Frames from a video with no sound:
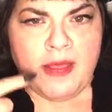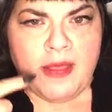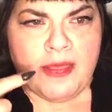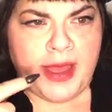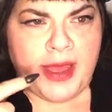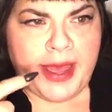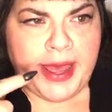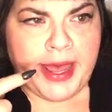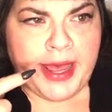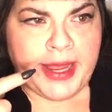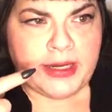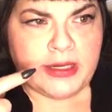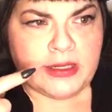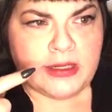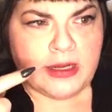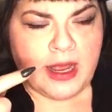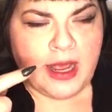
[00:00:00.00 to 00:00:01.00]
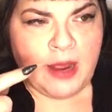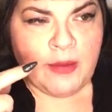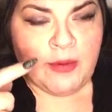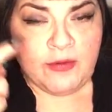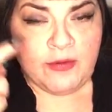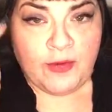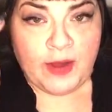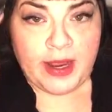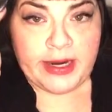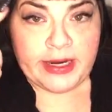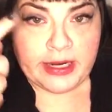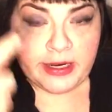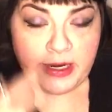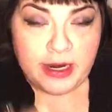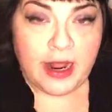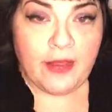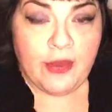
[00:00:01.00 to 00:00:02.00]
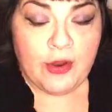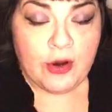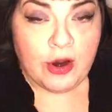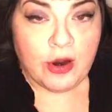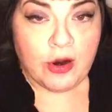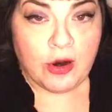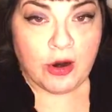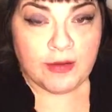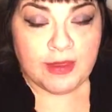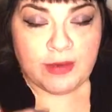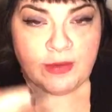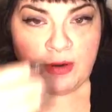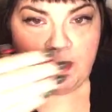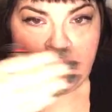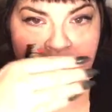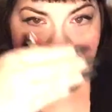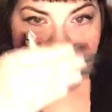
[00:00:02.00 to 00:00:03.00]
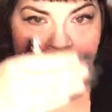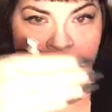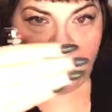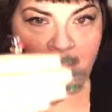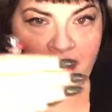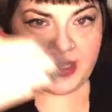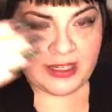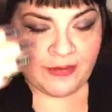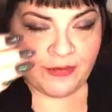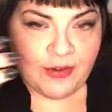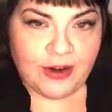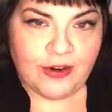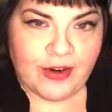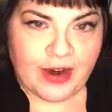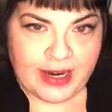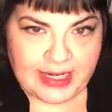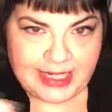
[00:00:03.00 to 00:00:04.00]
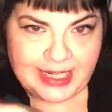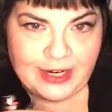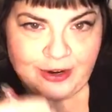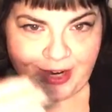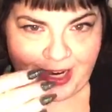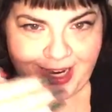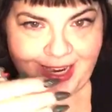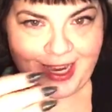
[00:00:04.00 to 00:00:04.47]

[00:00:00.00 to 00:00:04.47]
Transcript: that I would find another car that would meet all these different criteria.